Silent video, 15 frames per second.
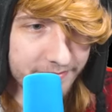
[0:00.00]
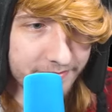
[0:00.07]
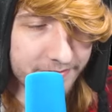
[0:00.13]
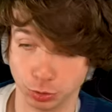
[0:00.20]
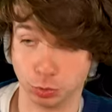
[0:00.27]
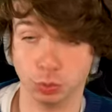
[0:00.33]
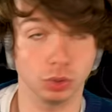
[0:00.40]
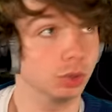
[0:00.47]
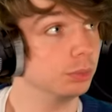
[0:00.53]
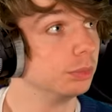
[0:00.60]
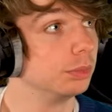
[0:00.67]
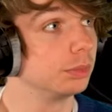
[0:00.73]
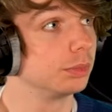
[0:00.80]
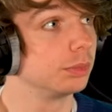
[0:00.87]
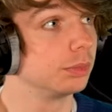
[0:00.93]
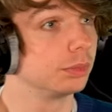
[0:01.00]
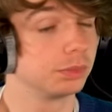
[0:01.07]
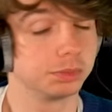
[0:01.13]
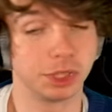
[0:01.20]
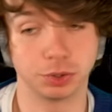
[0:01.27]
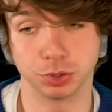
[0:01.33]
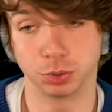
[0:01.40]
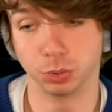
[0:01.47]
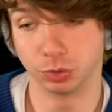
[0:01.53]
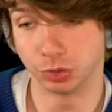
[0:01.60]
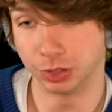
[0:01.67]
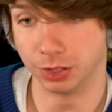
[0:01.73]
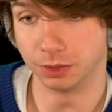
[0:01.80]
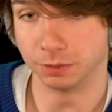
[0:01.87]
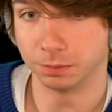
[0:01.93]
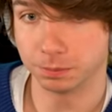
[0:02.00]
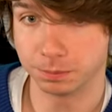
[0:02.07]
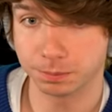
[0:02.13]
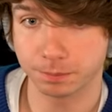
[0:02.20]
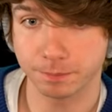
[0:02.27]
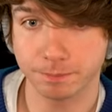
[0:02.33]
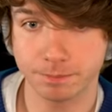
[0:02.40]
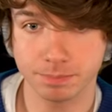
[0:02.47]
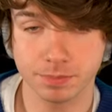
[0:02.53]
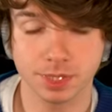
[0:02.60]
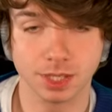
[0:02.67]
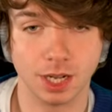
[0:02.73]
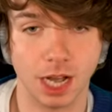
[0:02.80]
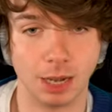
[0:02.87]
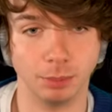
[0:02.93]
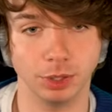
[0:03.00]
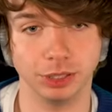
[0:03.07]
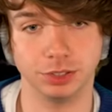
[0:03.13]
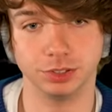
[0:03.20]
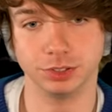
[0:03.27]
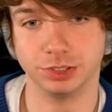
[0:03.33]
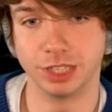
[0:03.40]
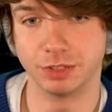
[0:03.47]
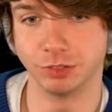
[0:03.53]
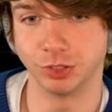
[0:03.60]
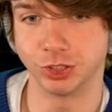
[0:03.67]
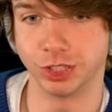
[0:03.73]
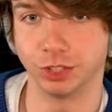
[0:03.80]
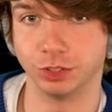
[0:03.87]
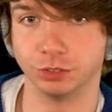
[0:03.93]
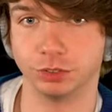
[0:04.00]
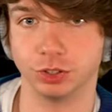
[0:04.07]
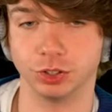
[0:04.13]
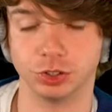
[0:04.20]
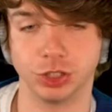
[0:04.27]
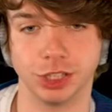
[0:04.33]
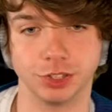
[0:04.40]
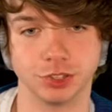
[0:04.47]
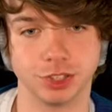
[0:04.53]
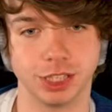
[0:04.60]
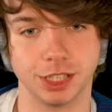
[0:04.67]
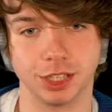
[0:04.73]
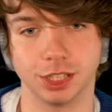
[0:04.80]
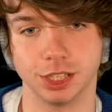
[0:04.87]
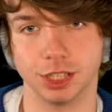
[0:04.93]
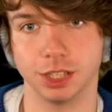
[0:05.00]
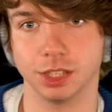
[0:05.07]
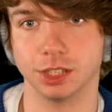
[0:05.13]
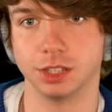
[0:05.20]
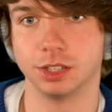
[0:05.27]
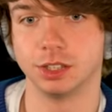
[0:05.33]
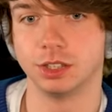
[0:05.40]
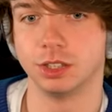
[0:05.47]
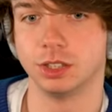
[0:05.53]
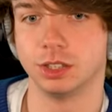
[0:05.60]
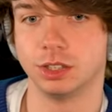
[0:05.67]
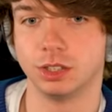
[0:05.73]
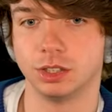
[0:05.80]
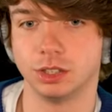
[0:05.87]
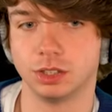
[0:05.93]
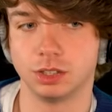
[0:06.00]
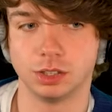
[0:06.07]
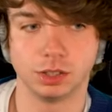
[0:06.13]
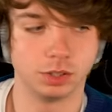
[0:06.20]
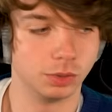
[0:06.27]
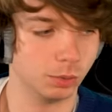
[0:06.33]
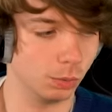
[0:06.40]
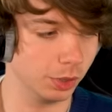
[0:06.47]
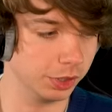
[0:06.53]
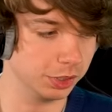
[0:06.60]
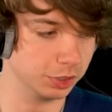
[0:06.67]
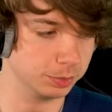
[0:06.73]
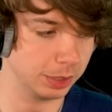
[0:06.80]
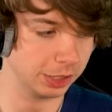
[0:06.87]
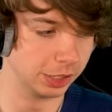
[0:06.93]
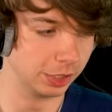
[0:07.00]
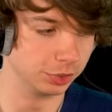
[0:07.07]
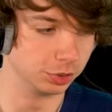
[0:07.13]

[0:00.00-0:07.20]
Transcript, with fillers: that was cool. That was a cool scene. I'm like devastated for a chance that uh one of these main